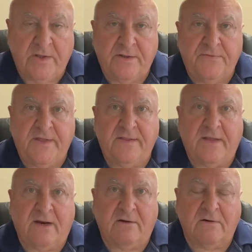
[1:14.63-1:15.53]
then
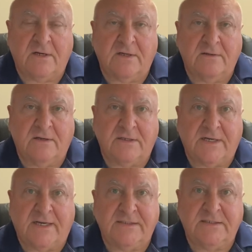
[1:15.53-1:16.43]
our
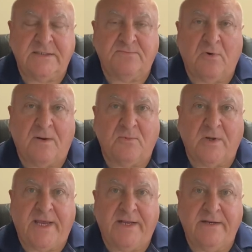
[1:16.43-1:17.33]
diocese
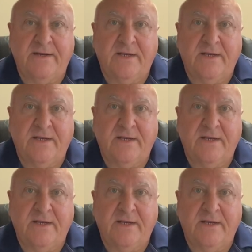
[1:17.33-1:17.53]
promulgated